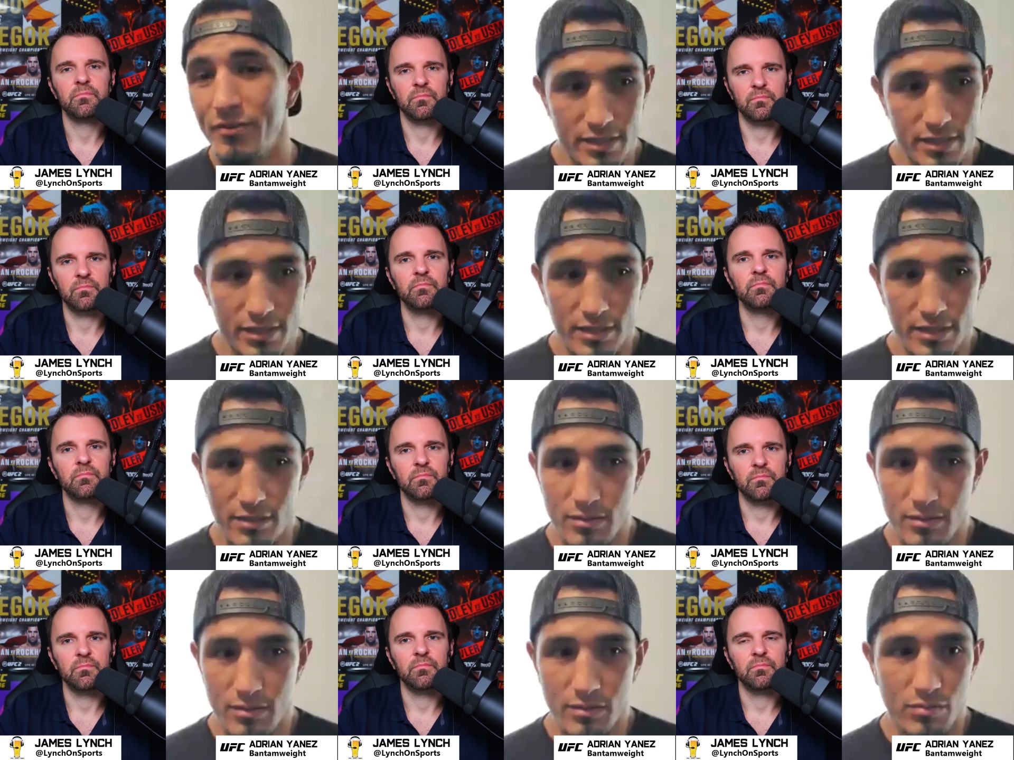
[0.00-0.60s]

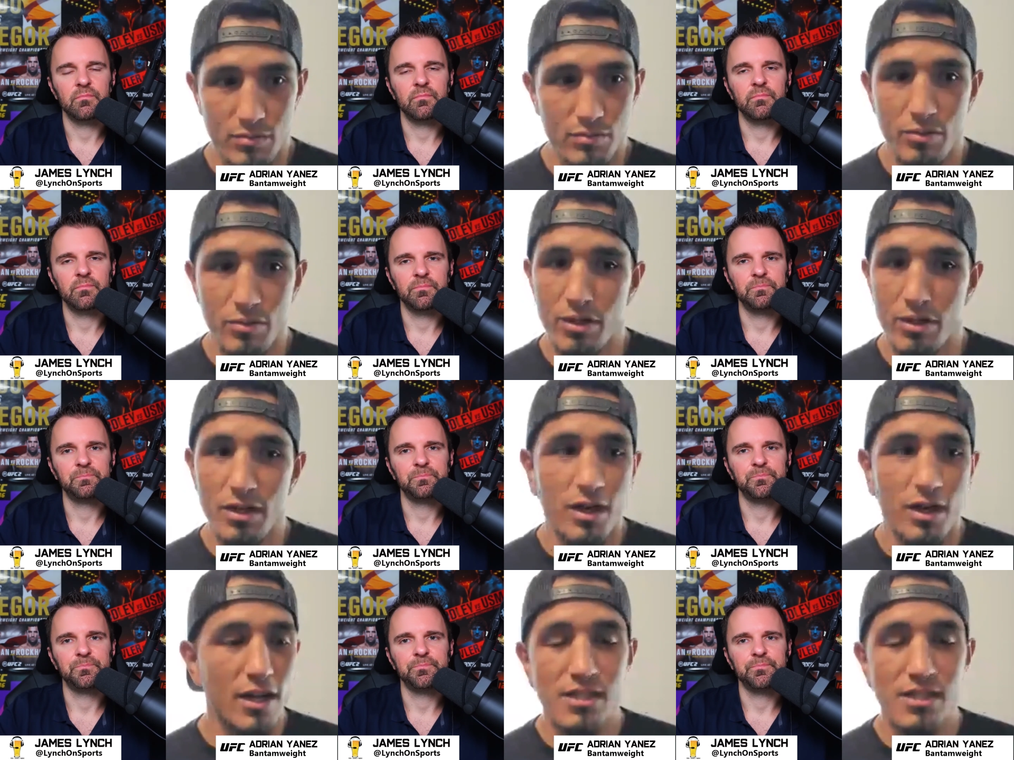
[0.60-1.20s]
Speaker 1: But
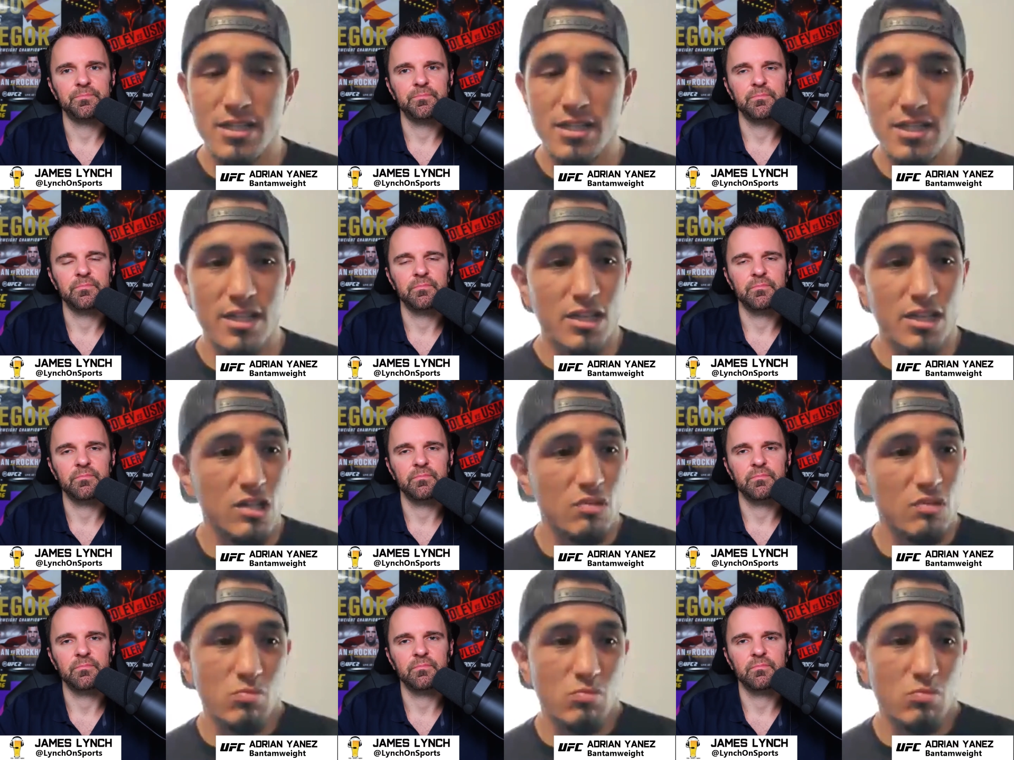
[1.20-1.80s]

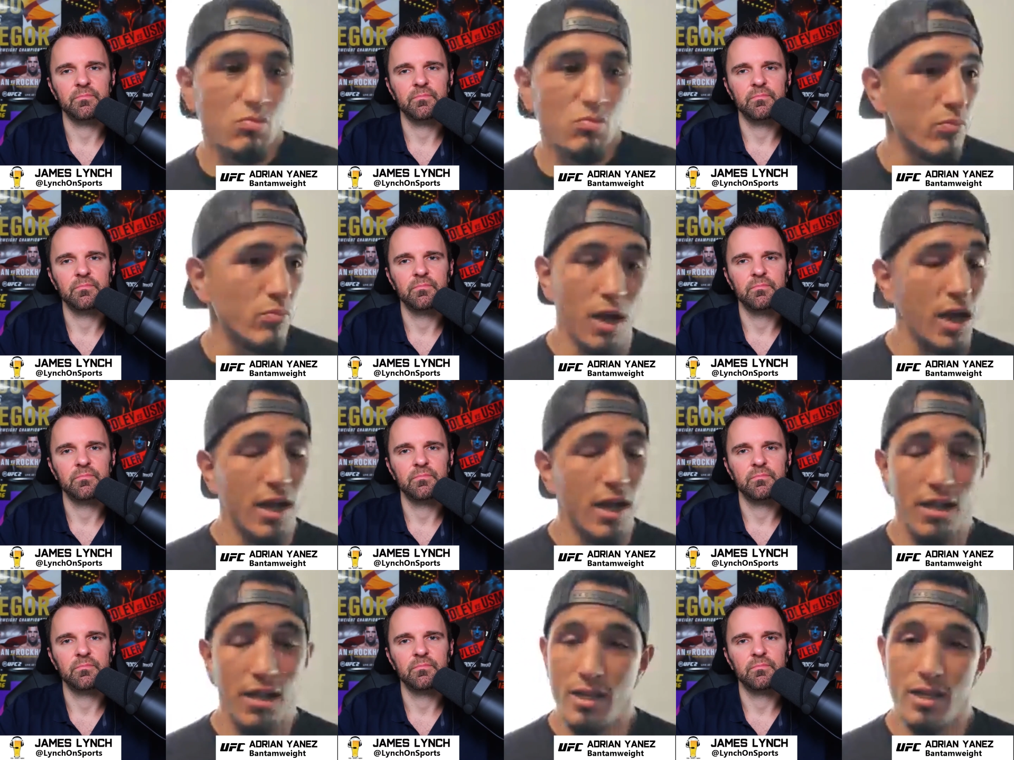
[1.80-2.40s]
honestly,
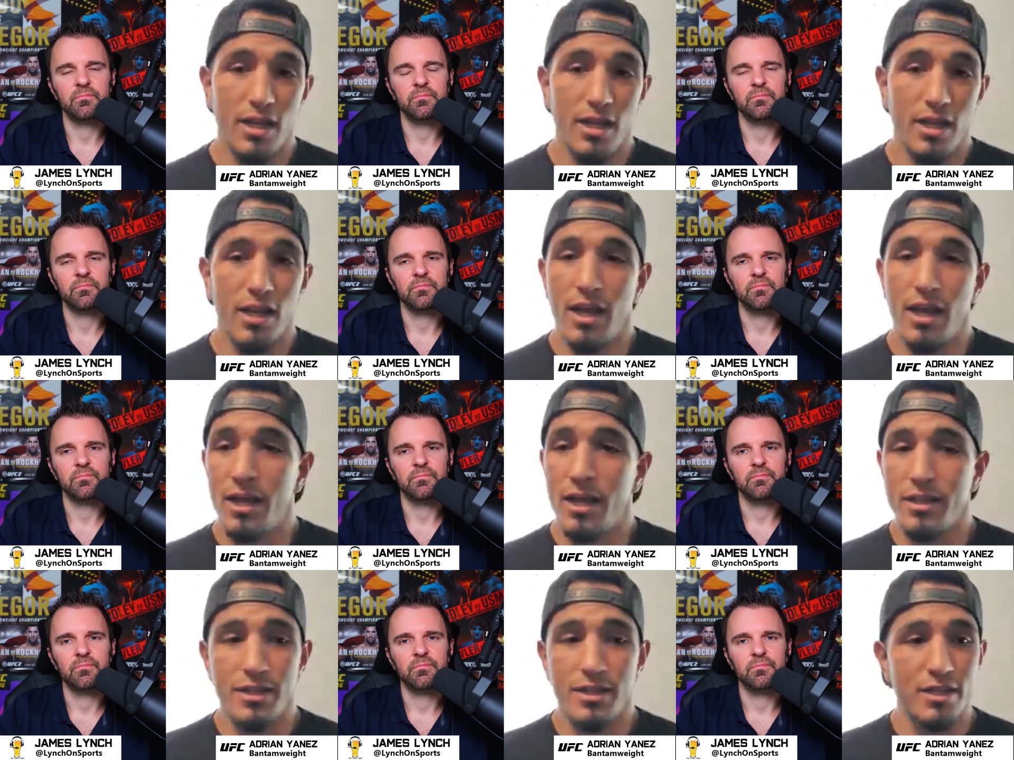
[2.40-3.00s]

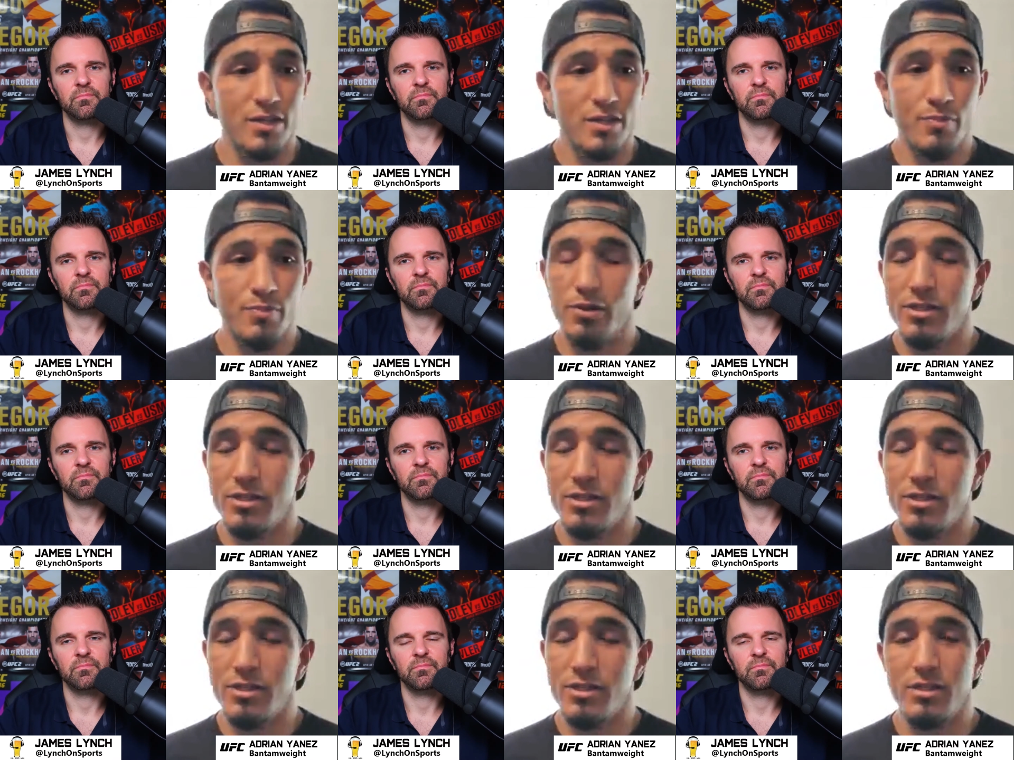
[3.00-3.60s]
at
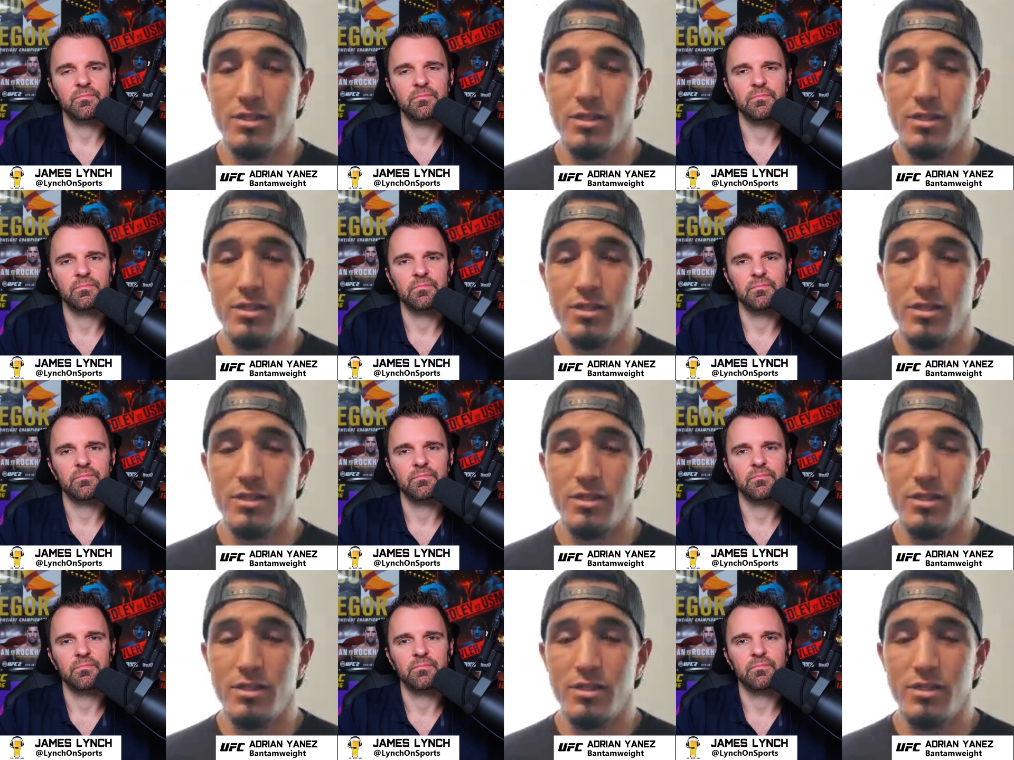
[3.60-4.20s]
this point, today,
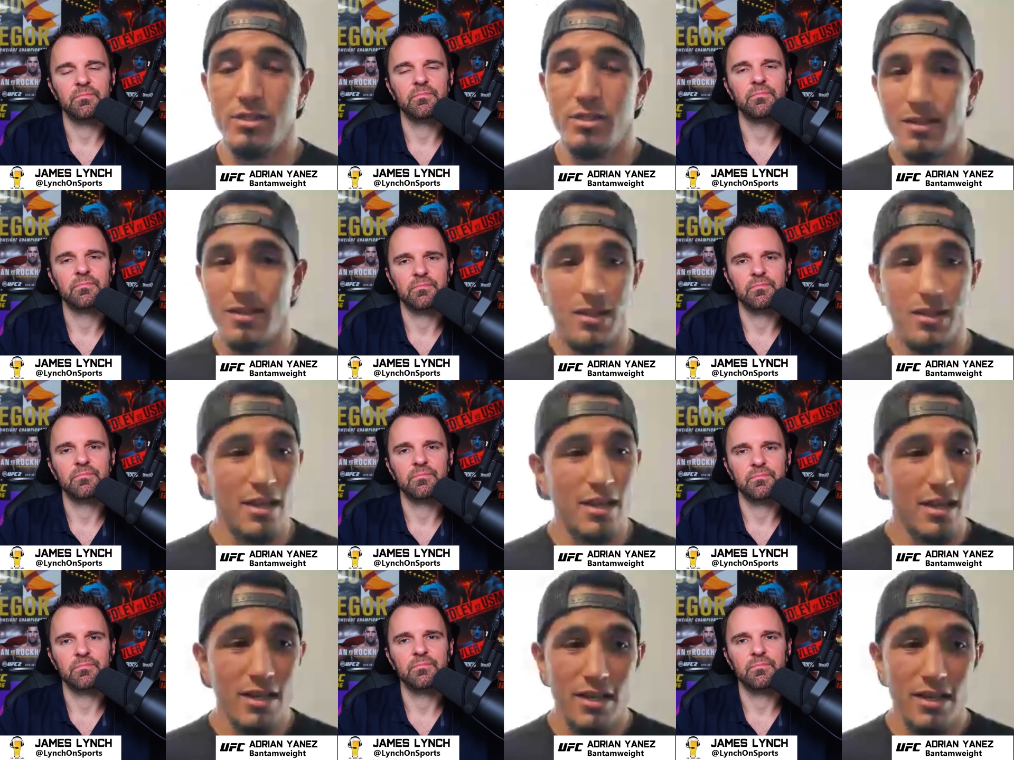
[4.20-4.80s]
man, I'm just leaving
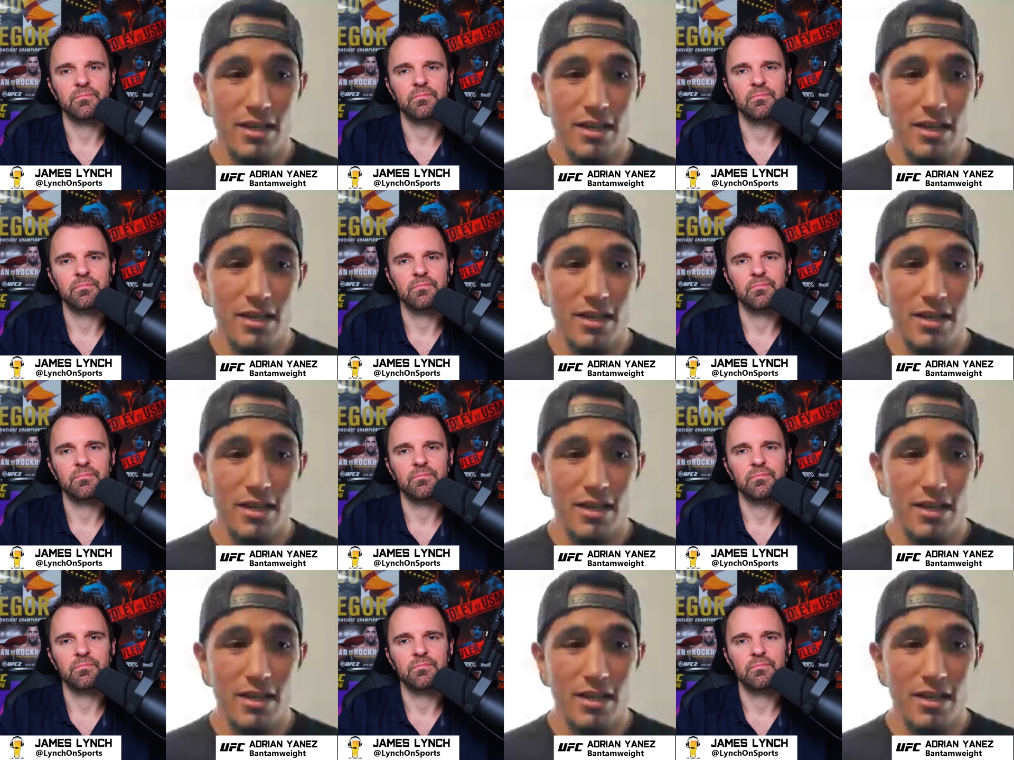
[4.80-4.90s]
it